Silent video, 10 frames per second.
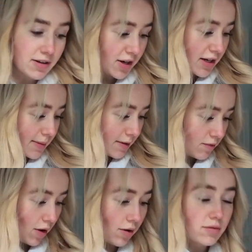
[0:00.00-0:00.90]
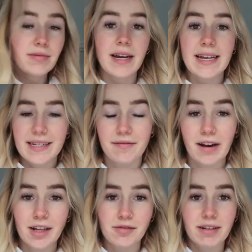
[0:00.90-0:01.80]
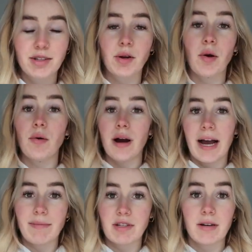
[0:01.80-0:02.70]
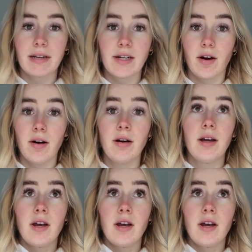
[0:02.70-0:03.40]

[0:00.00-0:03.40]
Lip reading: Don't get me wrong, is it flattering at all? Absolutely not.